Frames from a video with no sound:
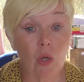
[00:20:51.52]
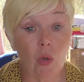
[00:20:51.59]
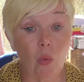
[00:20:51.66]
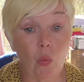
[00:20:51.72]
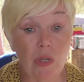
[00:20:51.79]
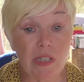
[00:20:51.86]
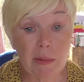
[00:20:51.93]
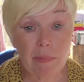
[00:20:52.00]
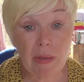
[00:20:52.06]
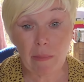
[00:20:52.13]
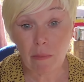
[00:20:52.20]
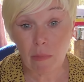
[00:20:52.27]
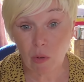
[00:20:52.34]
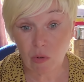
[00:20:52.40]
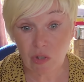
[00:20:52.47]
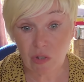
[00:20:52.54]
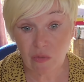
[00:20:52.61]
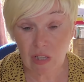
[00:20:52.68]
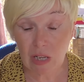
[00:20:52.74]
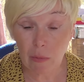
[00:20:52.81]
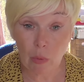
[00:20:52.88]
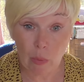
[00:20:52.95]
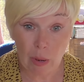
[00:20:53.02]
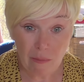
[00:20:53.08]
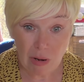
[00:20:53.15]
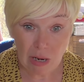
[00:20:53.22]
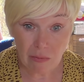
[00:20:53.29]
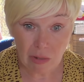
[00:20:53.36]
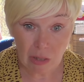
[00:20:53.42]
We spent most of the day, we went
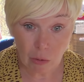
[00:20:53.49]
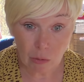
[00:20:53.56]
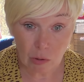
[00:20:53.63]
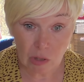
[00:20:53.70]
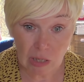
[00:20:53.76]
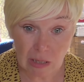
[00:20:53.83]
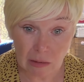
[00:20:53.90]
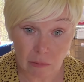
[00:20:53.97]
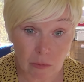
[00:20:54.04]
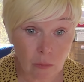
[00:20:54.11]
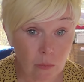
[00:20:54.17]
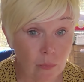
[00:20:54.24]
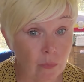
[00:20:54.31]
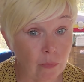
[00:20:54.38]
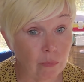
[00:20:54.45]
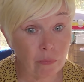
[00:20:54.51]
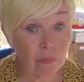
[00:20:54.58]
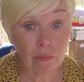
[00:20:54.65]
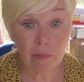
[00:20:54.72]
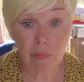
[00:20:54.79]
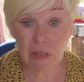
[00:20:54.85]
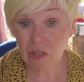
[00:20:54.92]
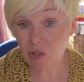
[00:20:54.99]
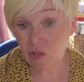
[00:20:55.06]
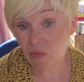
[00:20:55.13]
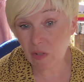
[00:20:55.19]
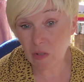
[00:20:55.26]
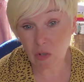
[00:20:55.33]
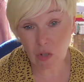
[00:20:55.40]
round the old town, because
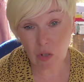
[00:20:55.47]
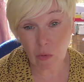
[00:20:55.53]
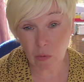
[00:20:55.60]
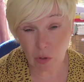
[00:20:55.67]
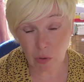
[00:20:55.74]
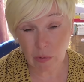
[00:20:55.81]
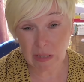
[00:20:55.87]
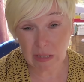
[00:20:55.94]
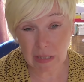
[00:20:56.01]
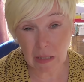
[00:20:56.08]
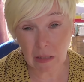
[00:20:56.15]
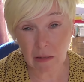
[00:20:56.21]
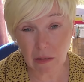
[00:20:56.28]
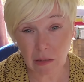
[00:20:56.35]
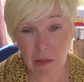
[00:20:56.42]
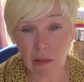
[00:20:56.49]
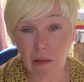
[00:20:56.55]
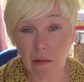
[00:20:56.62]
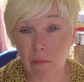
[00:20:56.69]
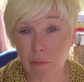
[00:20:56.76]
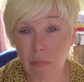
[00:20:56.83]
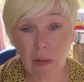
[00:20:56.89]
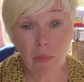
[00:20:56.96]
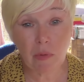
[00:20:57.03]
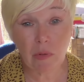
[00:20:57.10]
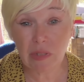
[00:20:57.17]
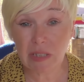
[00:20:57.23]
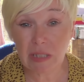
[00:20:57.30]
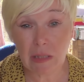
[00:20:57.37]
you've got to go and do your sightseeing. People
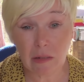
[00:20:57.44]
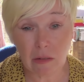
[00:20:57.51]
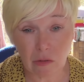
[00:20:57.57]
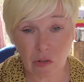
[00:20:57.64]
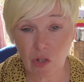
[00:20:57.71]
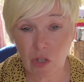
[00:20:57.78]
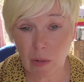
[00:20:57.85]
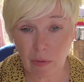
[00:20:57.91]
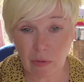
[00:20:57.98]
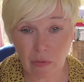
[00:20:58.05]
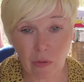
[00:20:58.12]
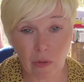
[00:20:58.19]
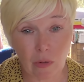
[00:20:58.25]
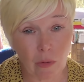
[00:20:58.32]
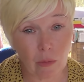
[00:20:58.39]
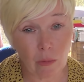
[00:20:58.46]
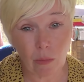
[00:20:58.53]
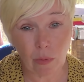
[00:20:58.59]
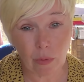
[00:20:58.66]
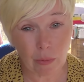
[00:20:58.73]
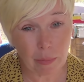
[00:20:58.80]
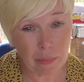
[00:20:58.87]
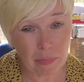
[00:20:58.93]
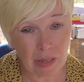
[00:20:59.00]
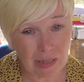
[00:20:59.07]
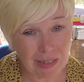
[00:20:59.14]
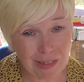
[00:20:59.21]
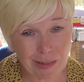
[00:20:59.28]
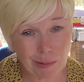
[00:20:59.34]
who stayed on the ship, I thought, were a
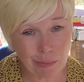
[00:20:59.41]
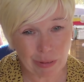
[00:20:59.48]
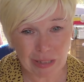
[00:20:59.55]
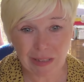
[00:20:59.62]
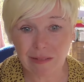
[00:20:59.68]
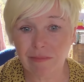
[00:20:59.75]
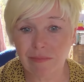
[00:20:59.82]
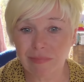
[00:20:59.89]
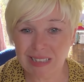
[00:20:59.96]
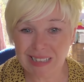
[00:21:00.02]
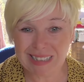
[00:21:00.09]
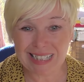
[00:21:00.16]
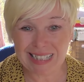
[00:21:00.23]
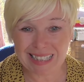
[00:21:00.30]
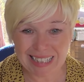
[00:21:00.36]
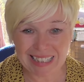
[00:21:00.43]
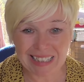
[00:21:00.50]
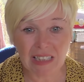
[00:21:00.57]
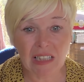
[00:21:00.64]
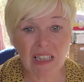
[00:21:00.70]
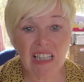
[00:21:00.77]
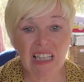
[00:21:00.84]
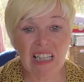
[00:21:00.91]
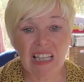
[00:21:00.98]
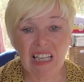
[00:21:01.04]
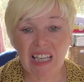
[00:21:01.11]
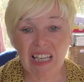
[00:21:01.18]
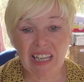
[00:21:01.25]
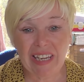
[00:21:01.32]
little bit silly.
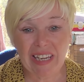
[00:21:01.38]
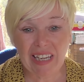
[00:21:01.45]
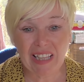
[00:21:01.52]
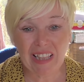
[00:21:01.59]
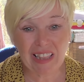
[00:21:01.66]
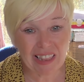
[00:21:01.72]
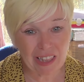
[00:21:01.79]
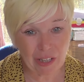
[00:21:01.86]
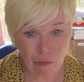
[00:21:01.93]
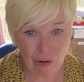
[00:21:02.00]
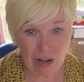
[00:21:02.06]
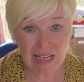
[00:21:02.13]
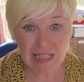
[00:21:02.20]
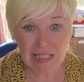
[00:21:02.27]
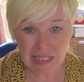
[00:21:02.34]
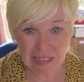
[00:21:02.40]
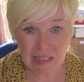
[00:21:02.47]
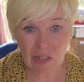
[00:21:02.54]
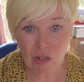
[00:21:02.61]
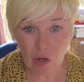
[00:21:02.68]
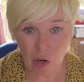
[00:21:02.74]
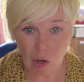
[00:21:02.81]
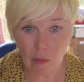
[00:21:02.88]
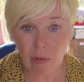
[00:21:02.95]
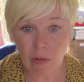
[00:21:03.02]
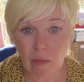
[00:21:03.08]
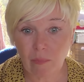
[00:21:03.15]
The rain did stop.